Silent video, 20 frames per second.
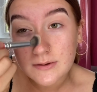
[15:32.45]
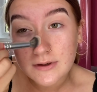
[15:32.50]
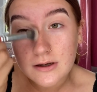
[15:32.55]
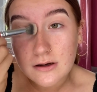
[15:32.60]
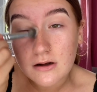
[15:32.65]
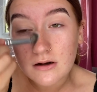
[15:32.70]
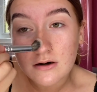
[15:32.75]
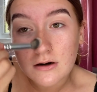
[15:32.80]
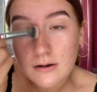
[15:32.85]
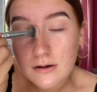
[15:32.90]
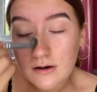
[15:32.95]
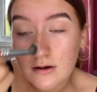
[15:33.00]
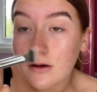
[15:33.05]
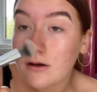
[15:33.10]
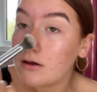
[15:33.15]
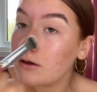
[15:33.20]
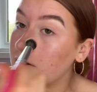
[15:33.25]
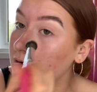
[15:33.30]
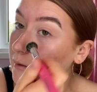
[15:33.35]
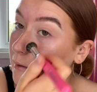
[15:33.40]
colour
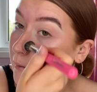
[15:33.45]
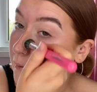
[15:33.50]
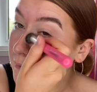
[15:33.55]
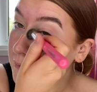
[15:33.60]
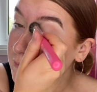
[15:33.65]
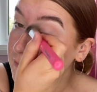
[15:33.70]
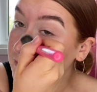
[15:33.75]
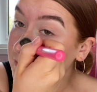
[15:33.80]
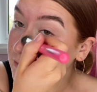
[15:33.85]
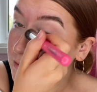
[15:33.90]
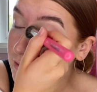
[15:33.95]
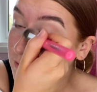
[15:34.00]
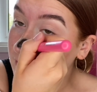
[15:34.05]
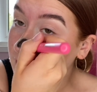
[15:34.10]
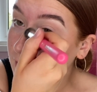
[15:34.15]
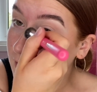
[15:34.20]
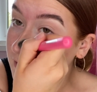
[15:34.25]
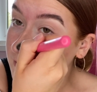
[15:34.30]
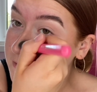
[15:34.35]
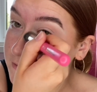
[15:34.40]
to your
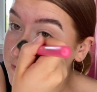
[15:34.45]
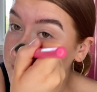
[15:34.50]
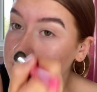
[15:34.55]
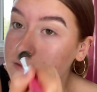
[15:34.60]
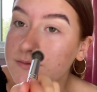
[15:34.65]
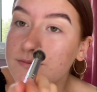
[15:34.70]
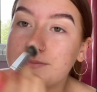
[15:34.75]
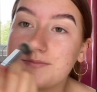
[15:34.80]
eyes.